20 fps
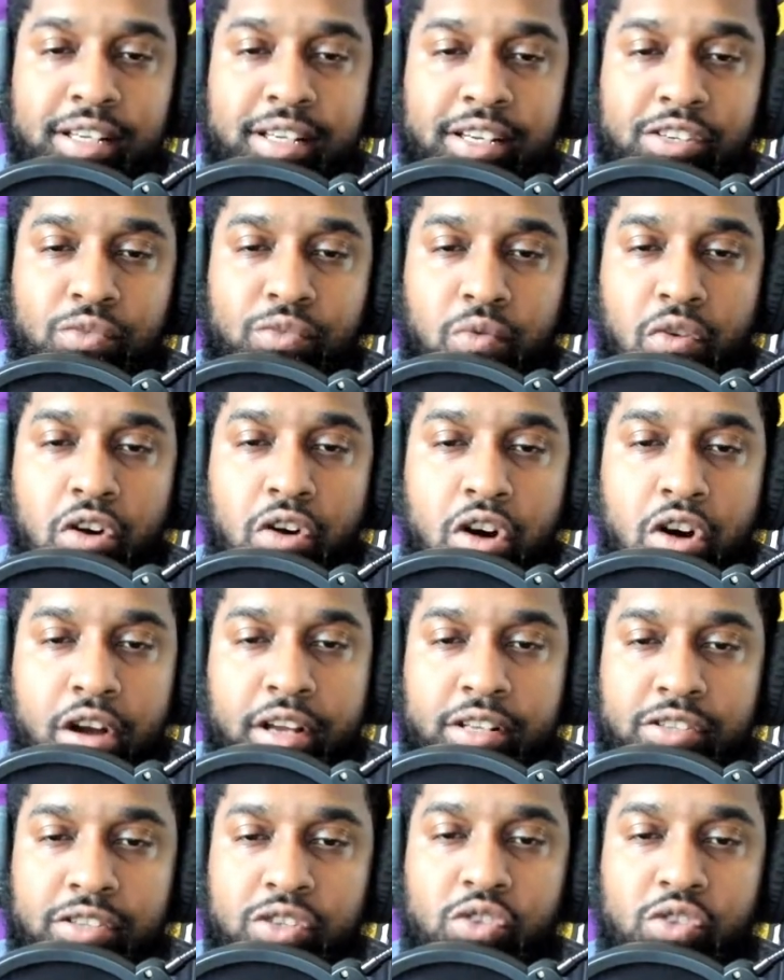is wrong
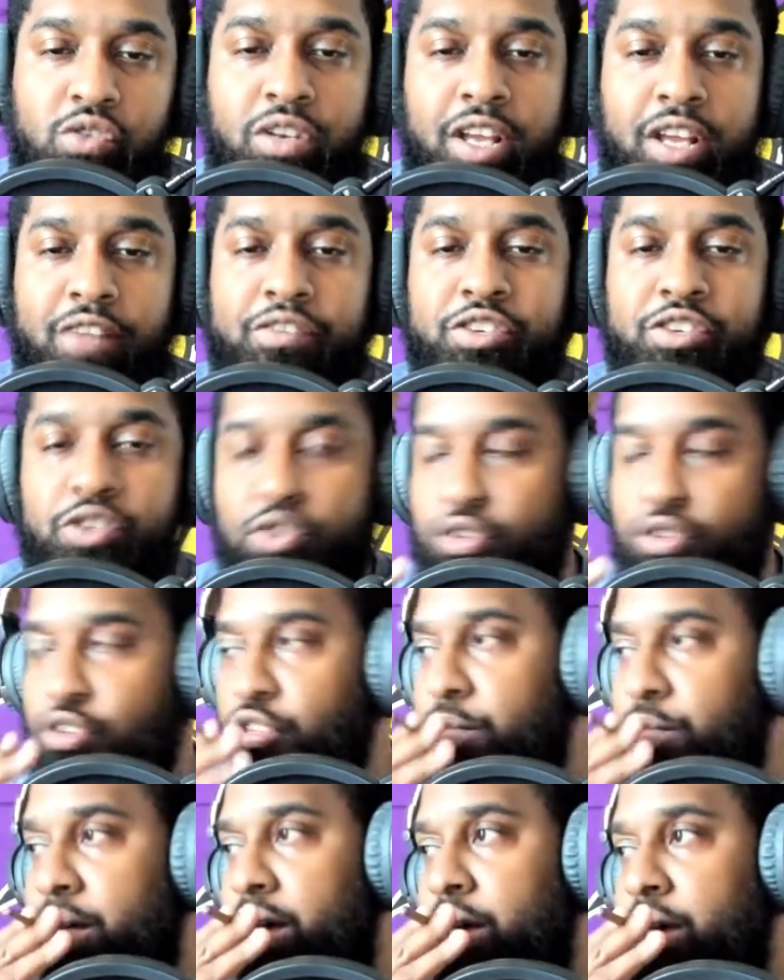in two left
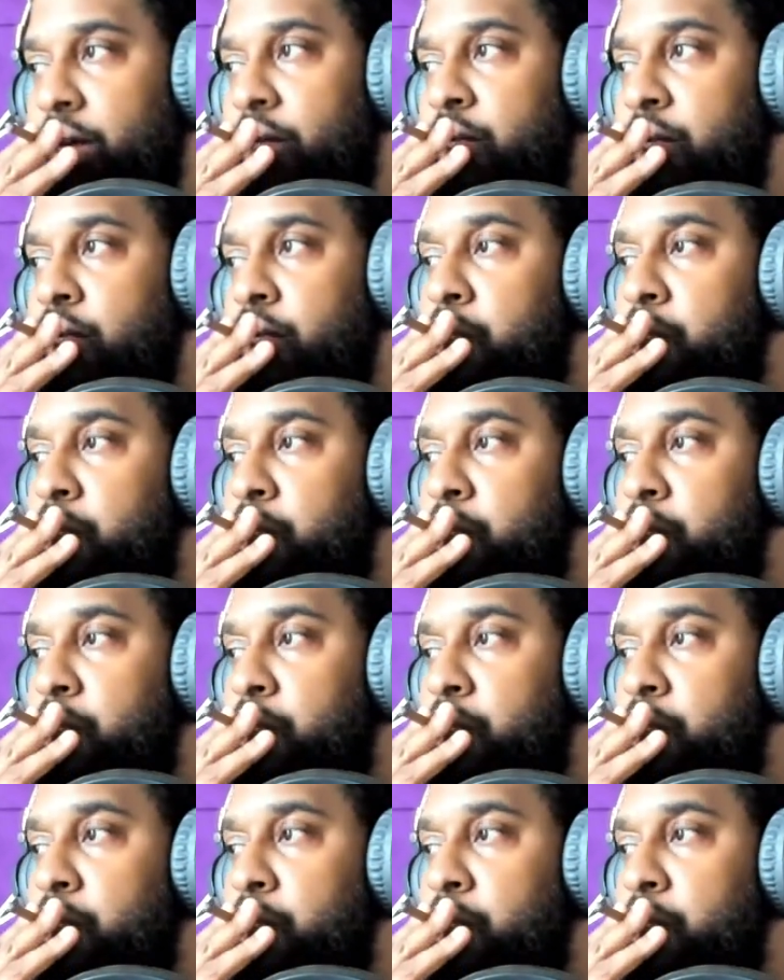shoes, man.